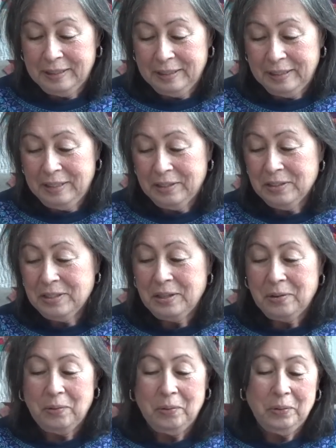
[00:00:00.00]
Here's an
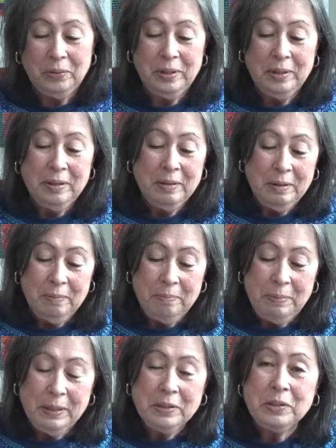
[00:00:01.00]
old
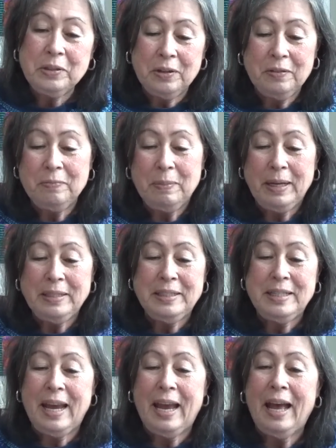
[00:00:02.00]
picture of my
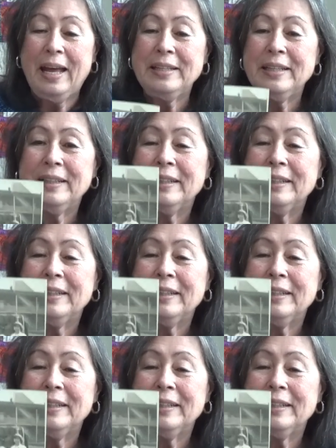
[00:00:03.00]
dad